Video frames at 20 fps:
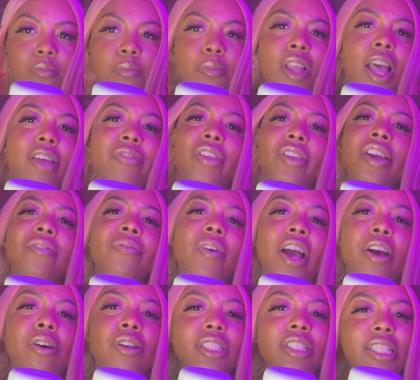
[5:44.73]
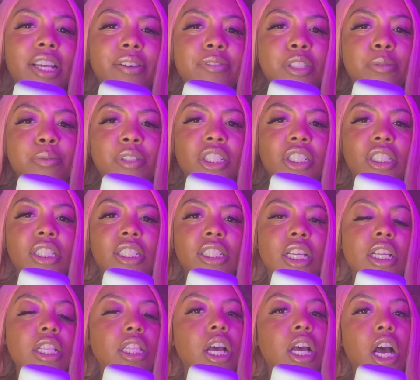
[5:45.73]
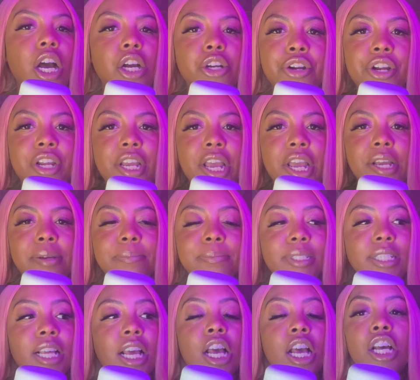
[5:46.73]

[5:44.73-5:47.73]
I think Viola Davis was just in The Hunger Games,